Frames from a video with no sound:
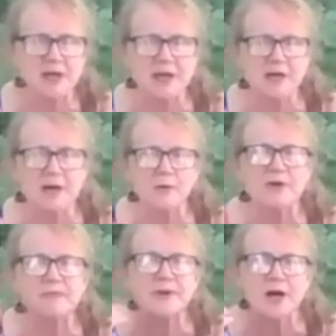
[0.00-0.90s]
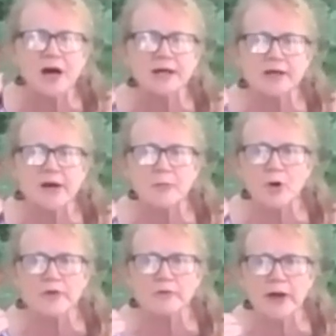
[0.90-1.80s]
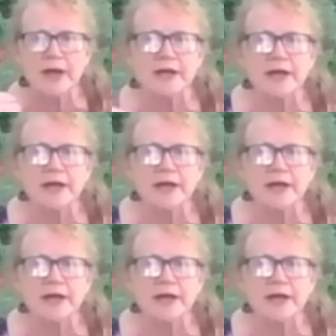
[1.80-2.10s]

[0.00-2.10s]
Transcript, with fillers: it, we've been hogging up all the rain,